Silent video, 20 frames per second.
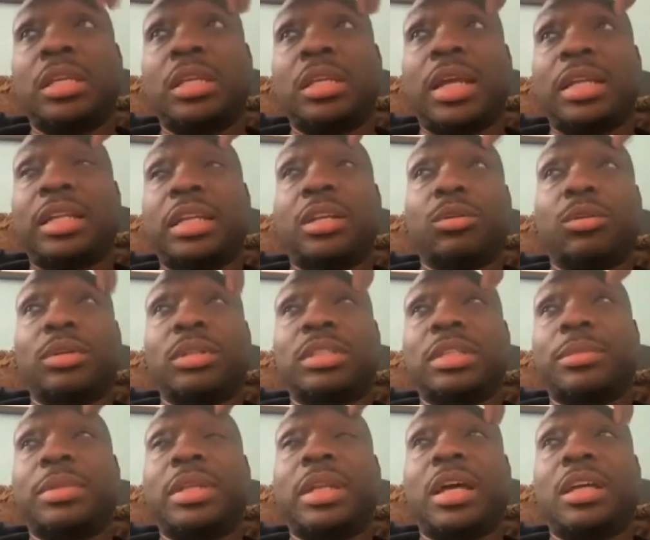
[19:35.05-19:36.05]
not to get on to
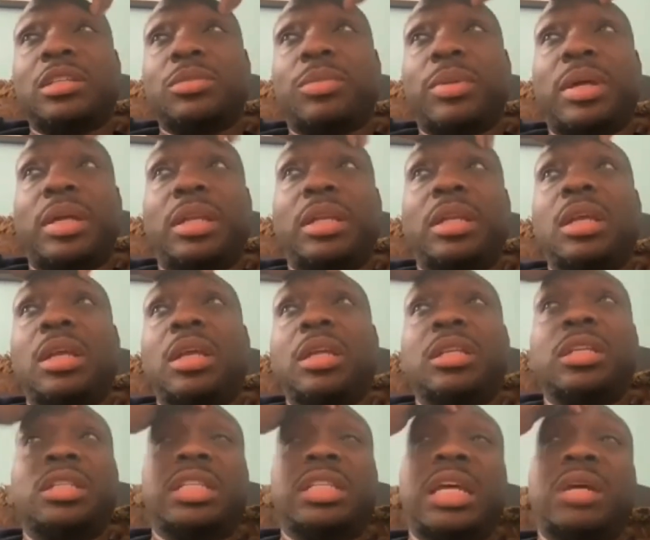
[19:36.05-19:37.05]
something else, but
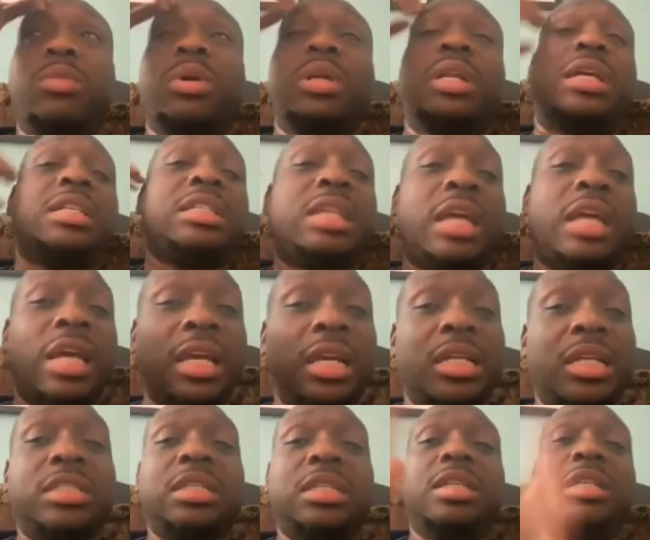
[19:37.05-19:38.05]
the same way they're saying
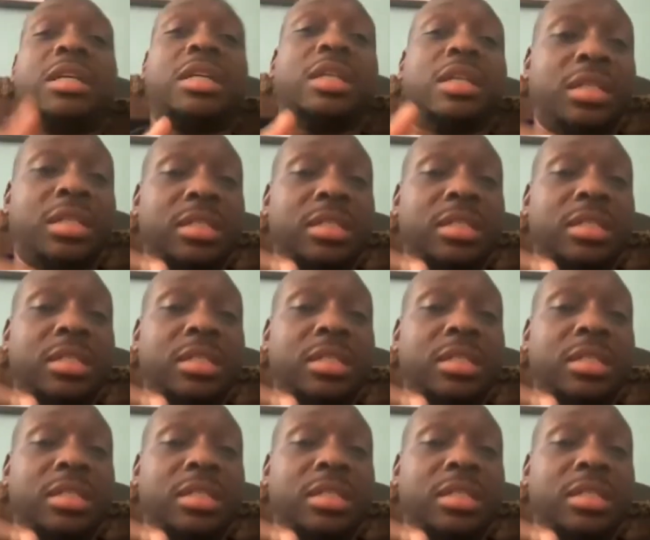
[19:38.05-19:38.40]
Adidas